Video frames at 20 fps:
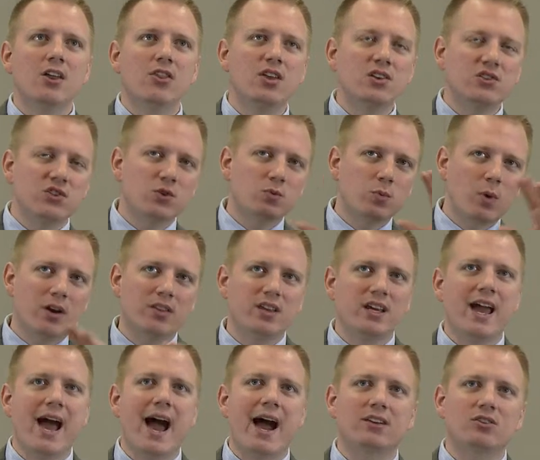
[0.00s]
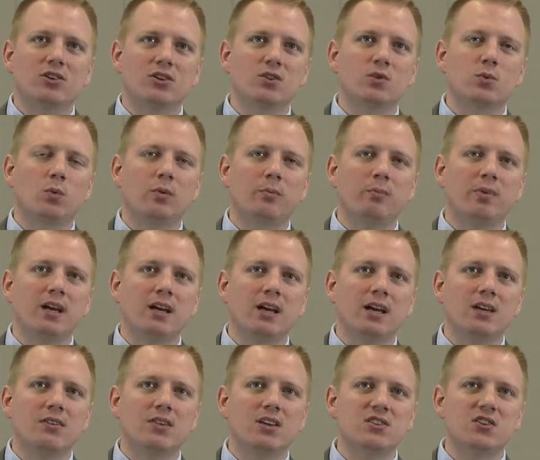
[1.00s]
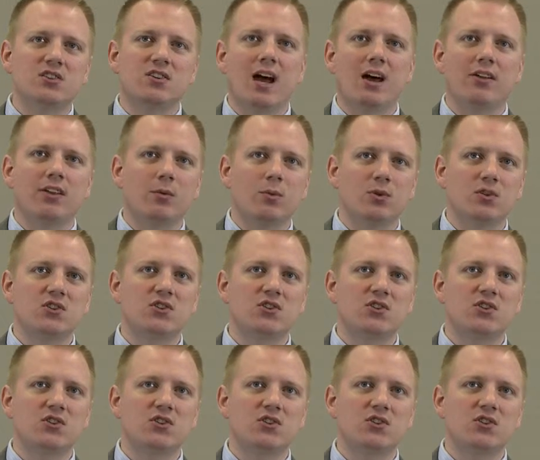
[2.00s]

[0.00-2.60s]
this is where the actors will be, this is how they will